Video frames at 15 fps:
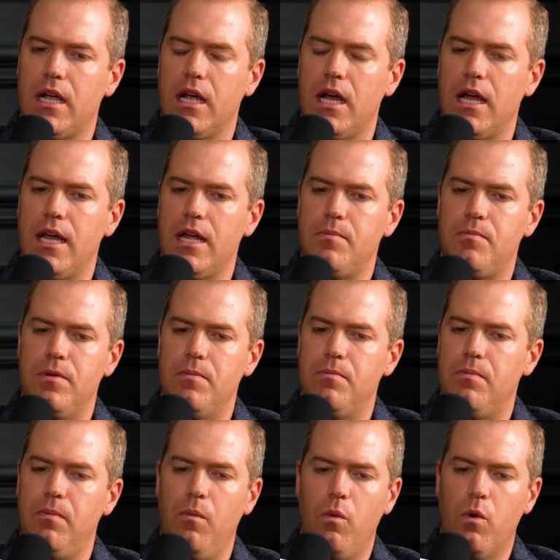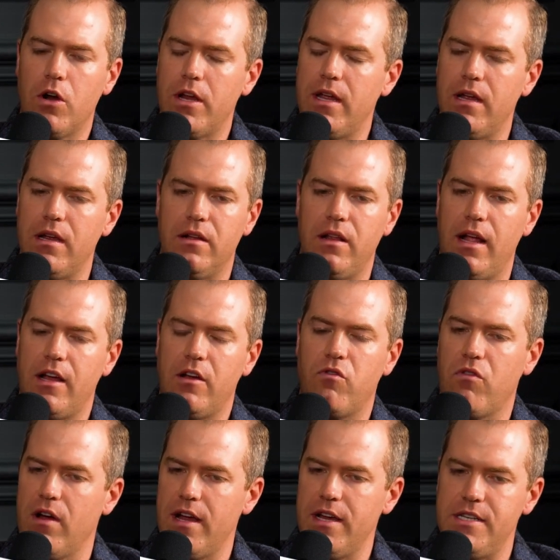I had been working like
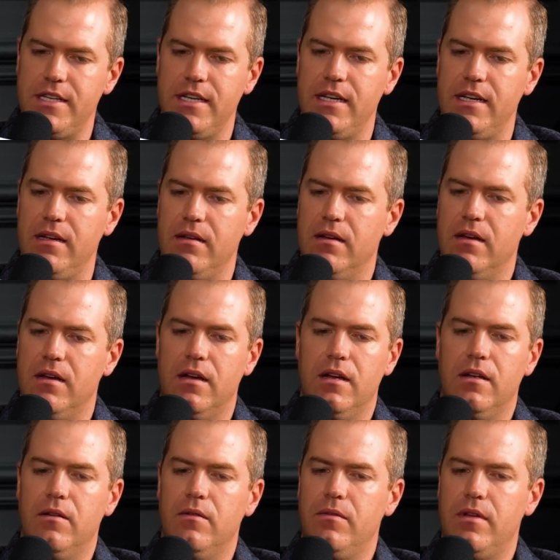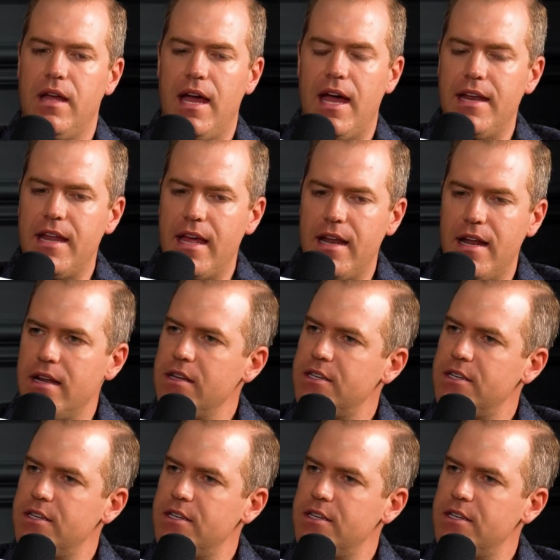crazy, hadn't had any